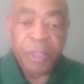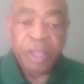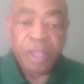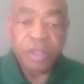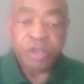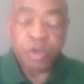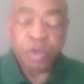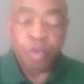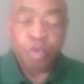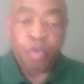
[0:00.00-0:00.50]

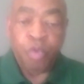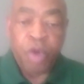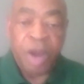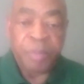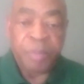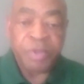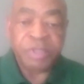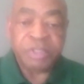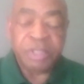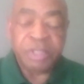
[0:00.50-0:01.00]
to
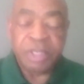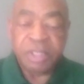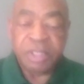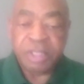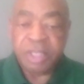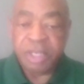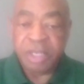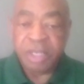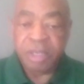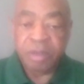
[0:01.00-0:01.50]
represent
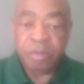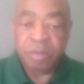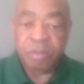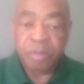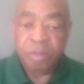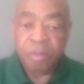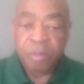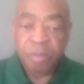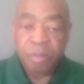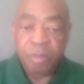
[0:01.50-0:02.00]

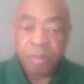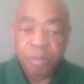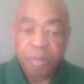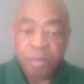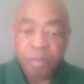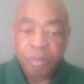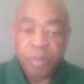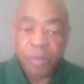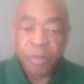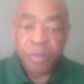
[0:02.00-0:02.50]
them
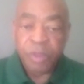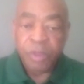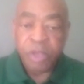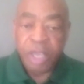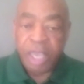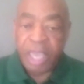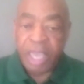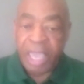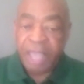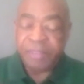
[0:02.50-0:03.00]

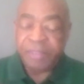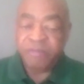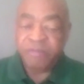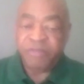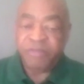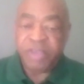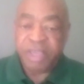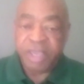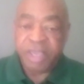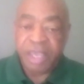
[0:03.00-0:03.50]
at the
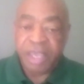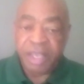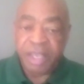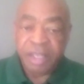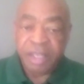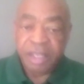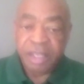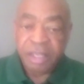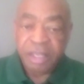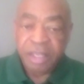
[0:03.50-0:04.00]
VA
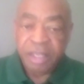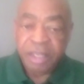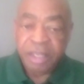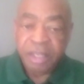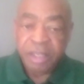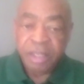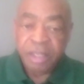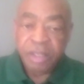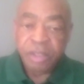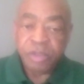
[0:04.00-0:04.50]

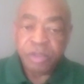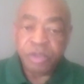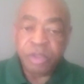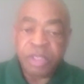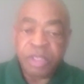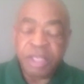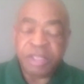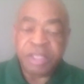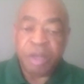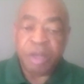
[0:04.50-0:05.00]
to
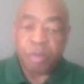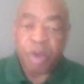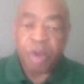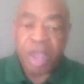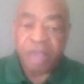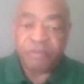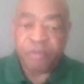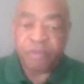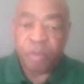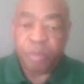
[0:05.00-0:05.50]
get their
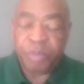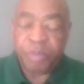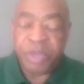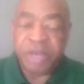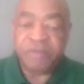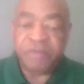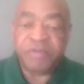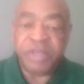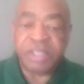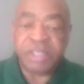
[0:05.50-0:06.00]
rightful
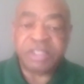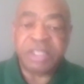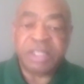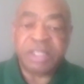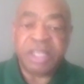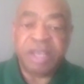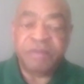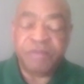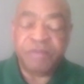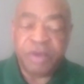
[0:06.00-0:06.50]
benefits that
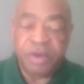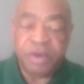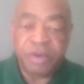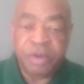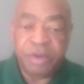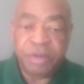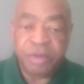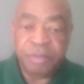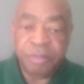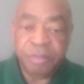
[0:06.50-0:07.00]
they've
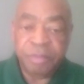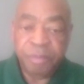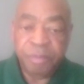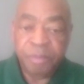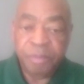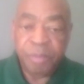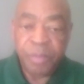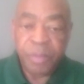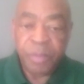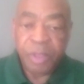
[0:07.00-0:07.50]
earned.
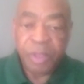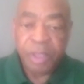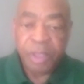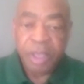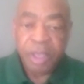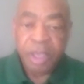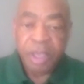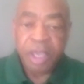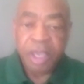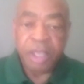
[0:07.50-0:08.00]

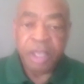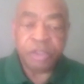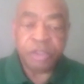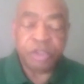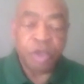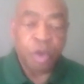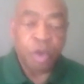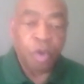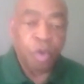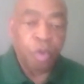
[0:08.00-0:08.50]
And
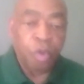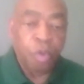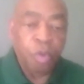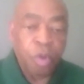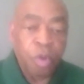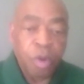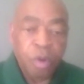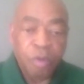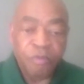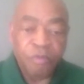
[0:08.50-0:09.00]
so
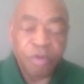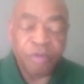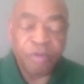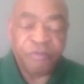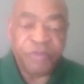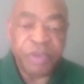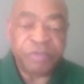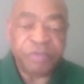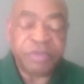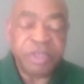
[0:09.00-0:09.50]
for
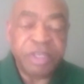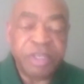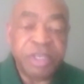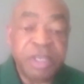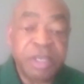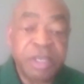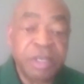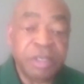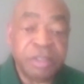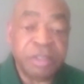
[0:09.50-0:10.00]
50
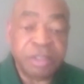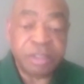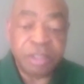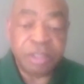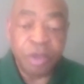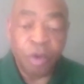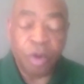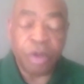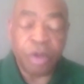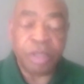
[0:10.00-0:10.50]
years, the
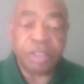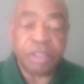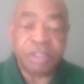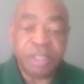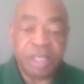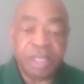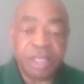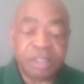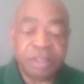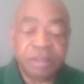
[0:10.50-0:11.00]

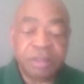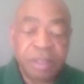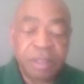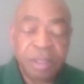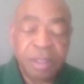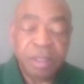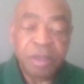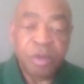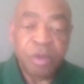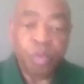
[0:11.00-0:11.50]
organization,
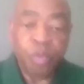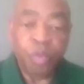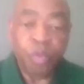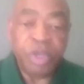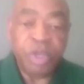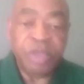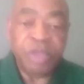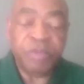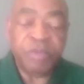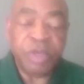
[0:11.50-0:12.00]

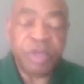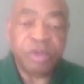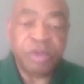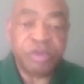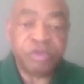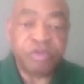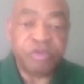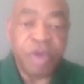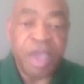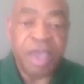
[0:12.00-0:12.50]
we've been
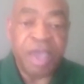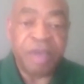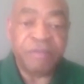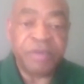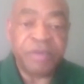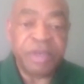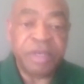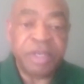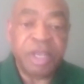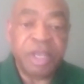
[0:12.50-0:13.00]

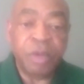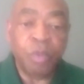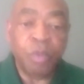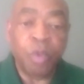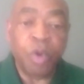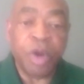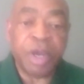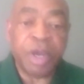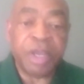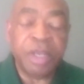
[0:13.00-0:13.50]
striving and
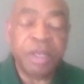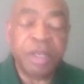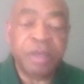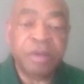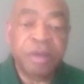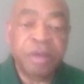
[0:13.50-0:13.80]
working